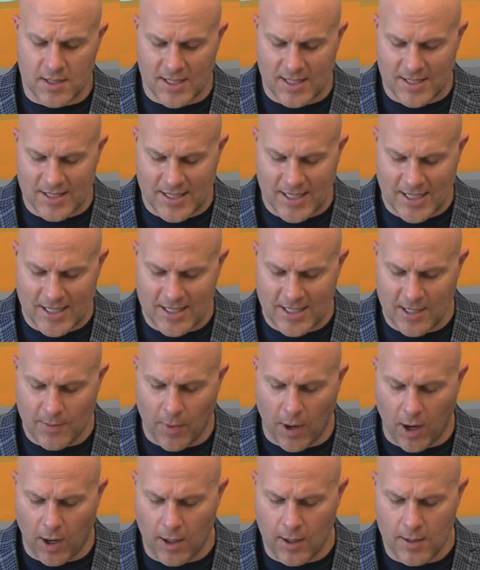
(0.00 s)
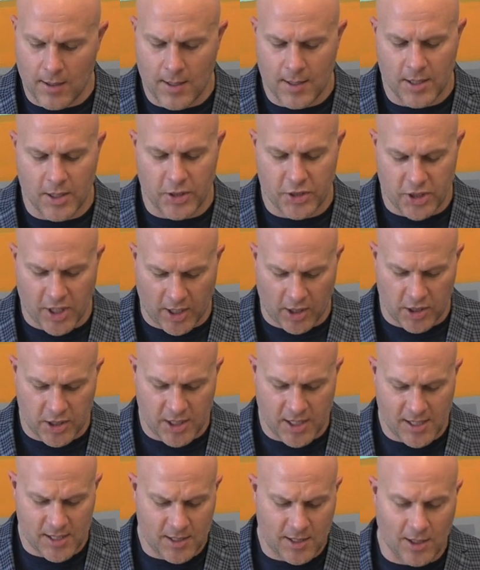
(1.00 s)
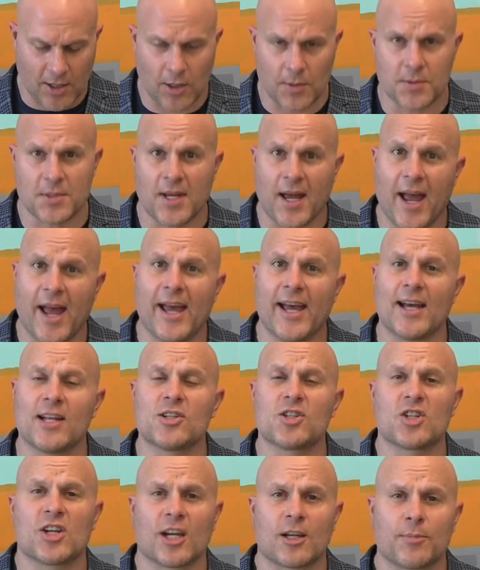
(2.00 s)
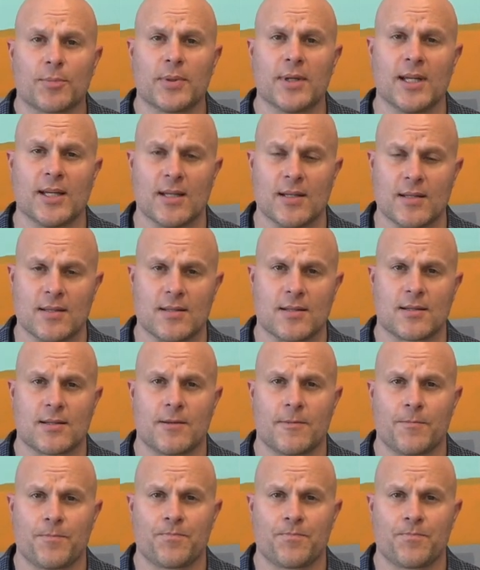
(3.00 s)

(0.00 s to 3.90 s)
the ZZ bar, cheddar cheese cubes, and chickpeas.